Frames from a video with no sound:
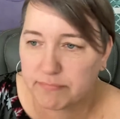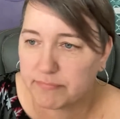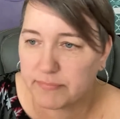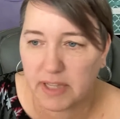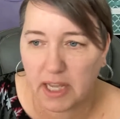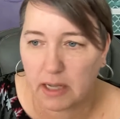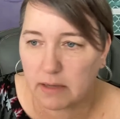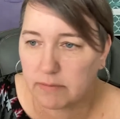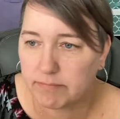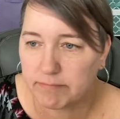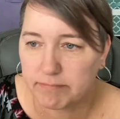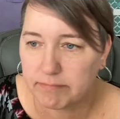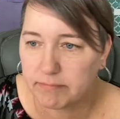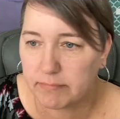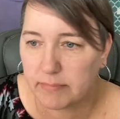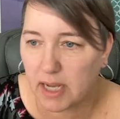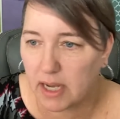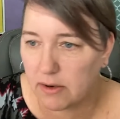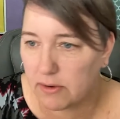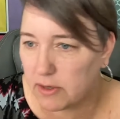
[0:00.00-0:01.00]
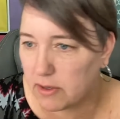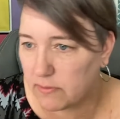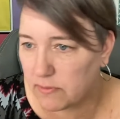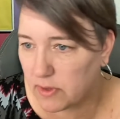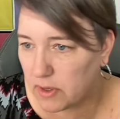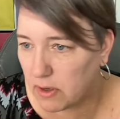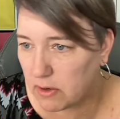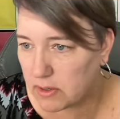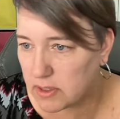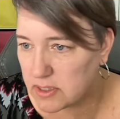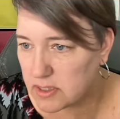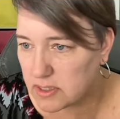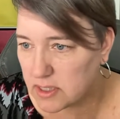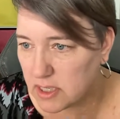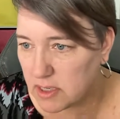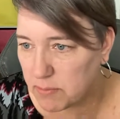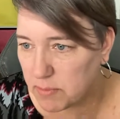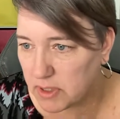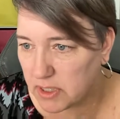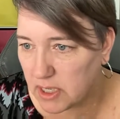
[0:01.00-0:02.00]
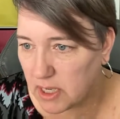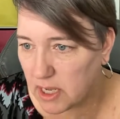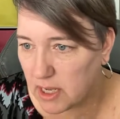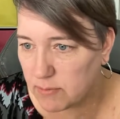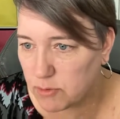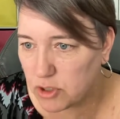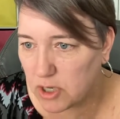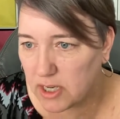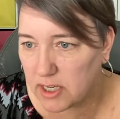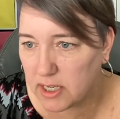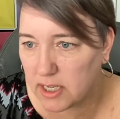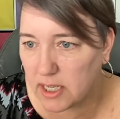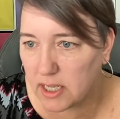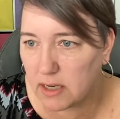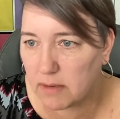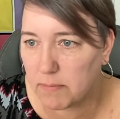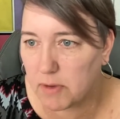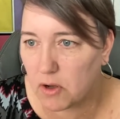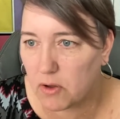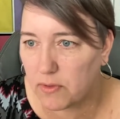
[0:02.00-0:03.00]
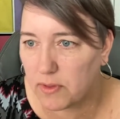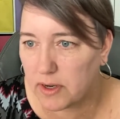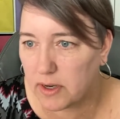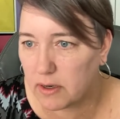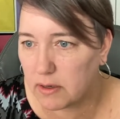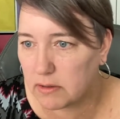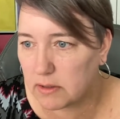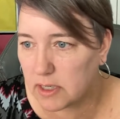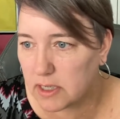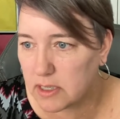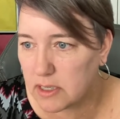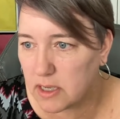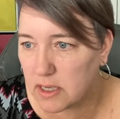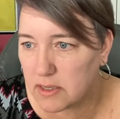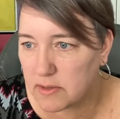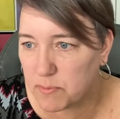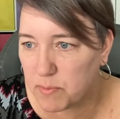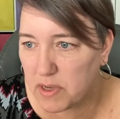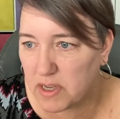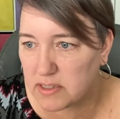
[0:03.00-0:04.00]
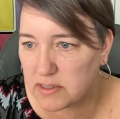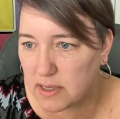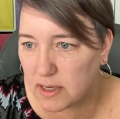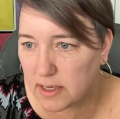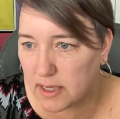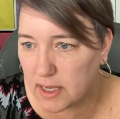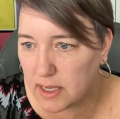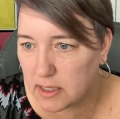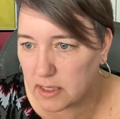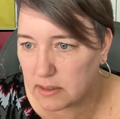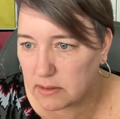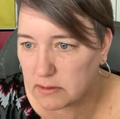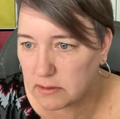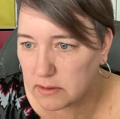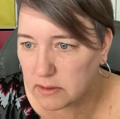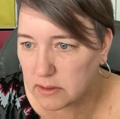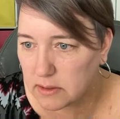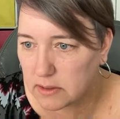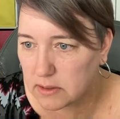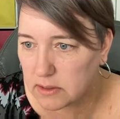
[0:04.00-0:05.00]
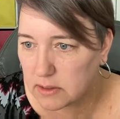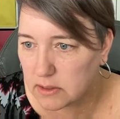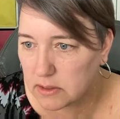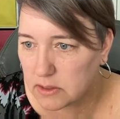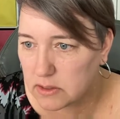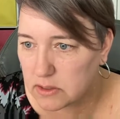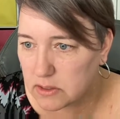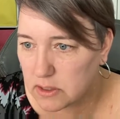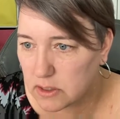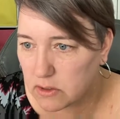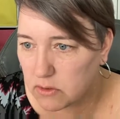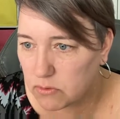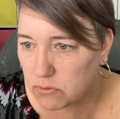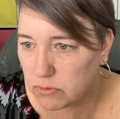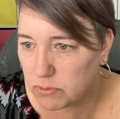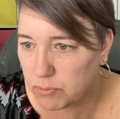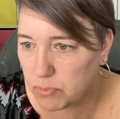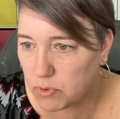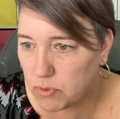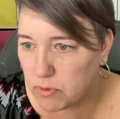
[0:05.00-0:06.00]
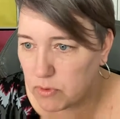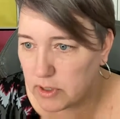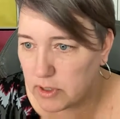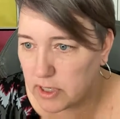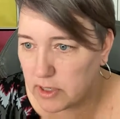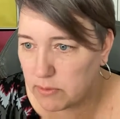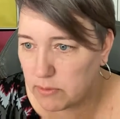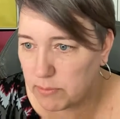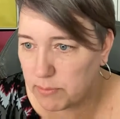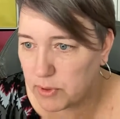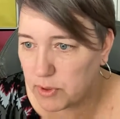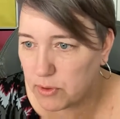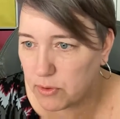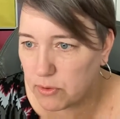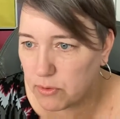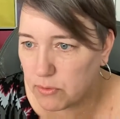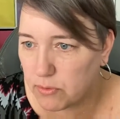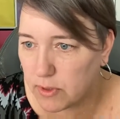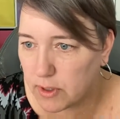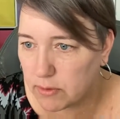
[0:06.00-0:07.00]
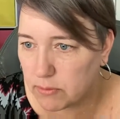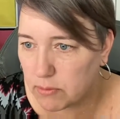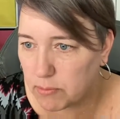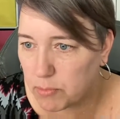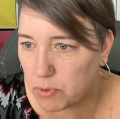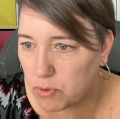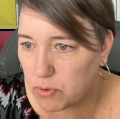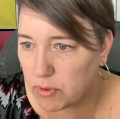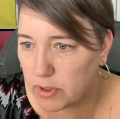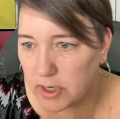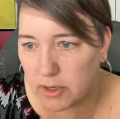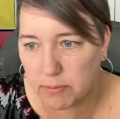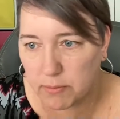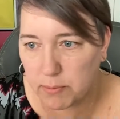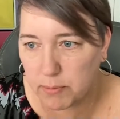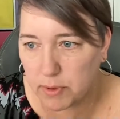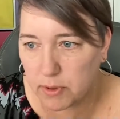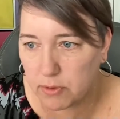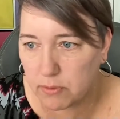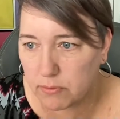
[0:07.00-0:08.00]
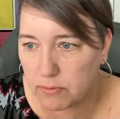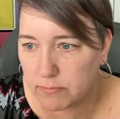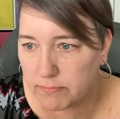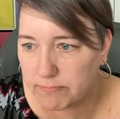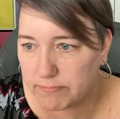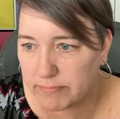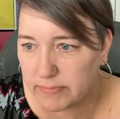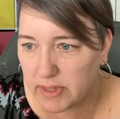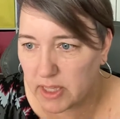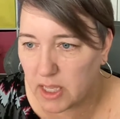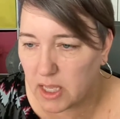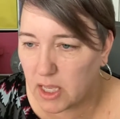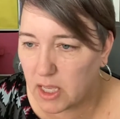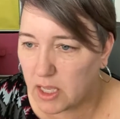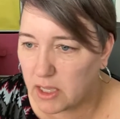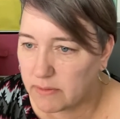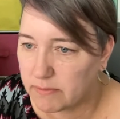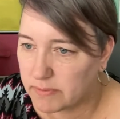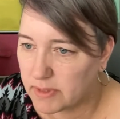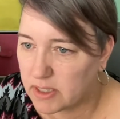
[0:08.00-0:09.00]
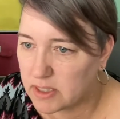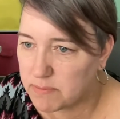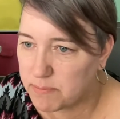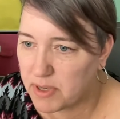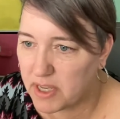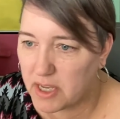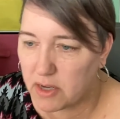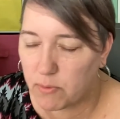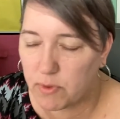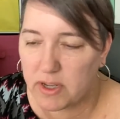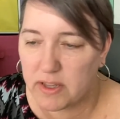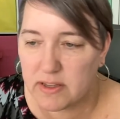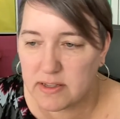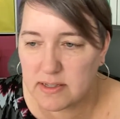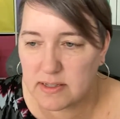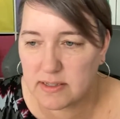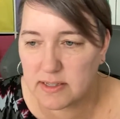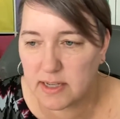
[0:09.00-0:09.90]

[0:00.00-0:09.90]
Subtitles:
yeah, I don't know if y'all can see it, but yeah, I'm trying to get them all there as best I can. So report and remove and report and remove. Yeah, that Peg, this is the